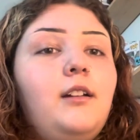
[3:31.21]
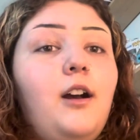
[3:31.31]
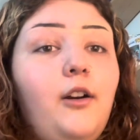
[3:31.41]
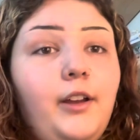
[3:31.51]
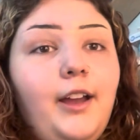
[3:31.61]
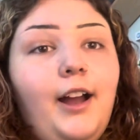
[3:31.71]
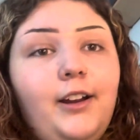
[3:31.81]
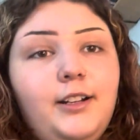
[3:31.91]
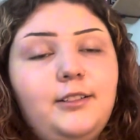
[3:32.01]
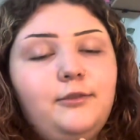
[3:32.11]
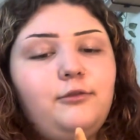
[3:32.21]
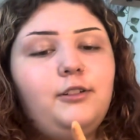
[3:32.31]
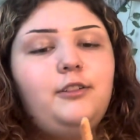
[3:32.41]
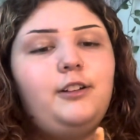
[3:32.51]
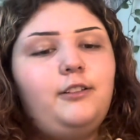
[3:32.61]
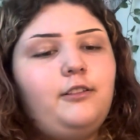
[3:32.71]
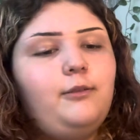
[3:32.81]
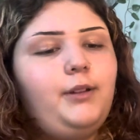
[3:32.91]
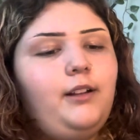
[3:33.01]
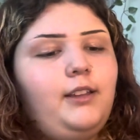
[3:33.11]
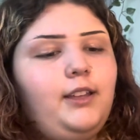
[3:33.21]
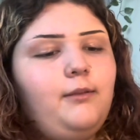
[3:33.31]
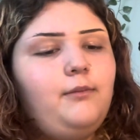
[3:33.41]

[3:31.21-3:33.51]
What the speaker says: Okay, I already recorded another clip, but I don't like it.